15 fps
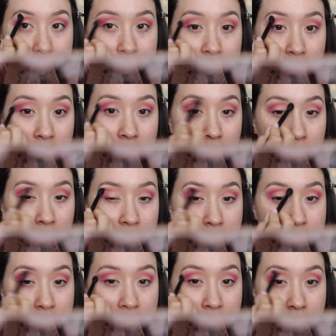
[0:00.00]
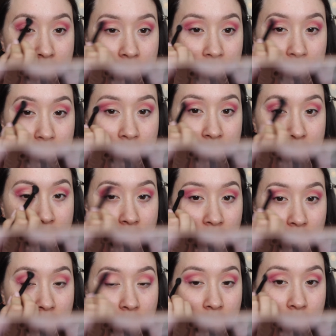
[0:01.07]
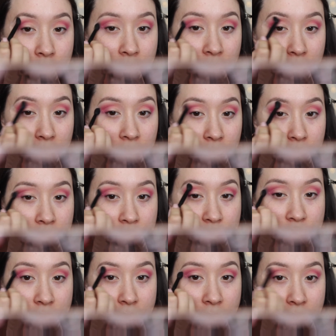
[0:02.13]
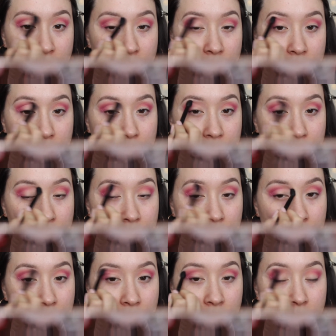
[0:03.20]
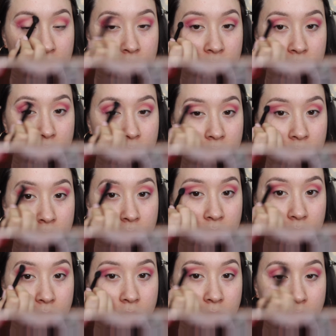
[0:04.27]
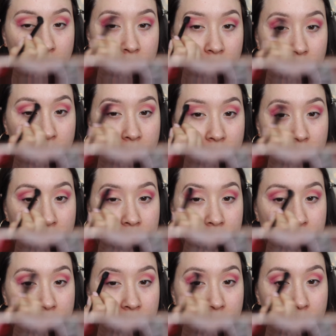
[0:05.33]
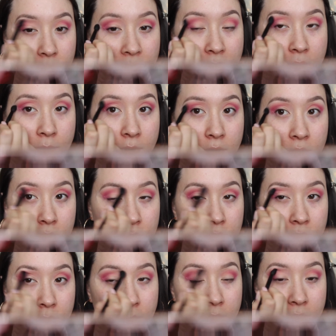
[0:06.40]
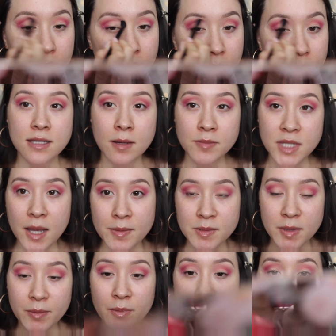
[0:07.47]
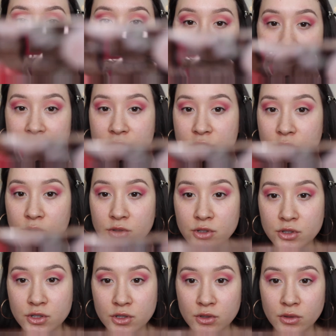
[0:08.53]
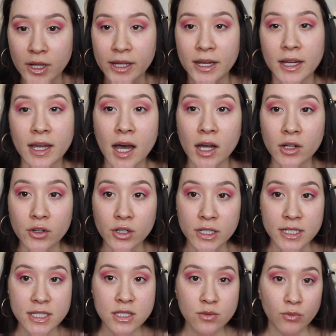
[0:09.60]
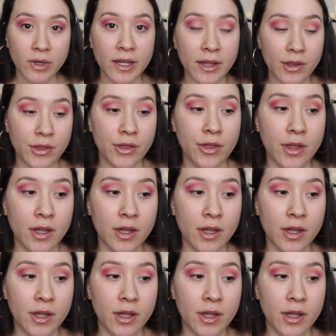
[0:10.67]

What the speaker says: the colors together a little bit. I'll go above the shade, the darker part underneath the brow bone a little bit. Sometimes people will like to do like a cut crease with